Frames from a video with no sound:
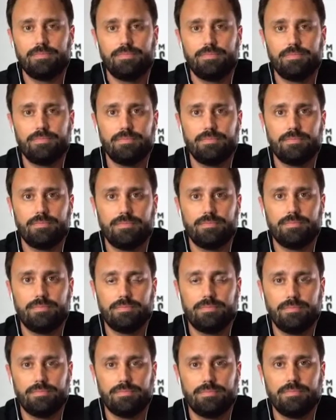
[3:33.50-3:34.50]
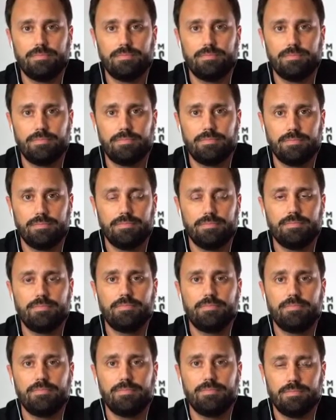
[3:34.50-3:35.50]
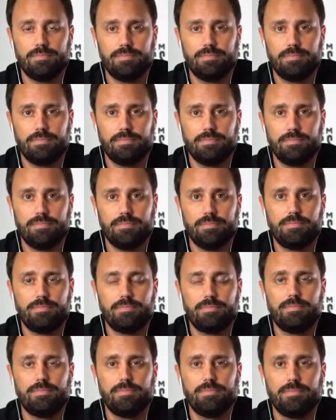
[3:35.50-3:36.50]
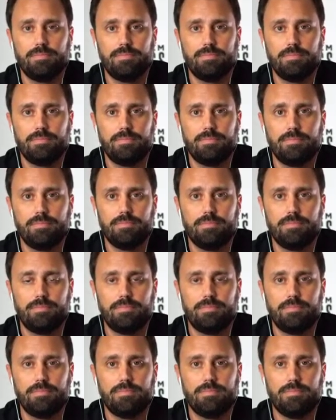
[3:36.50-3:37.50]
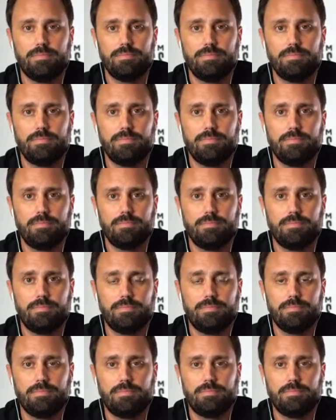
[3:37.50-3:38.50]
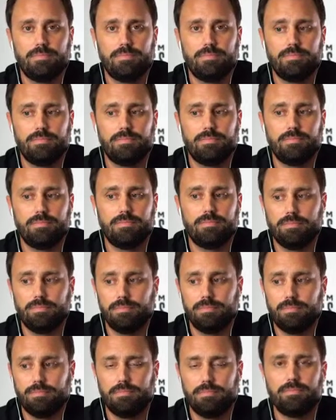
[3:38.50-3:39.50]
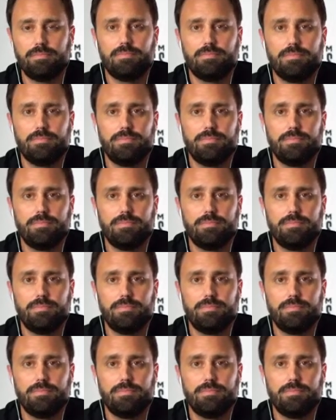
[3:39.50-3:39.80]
This person isn't speaking.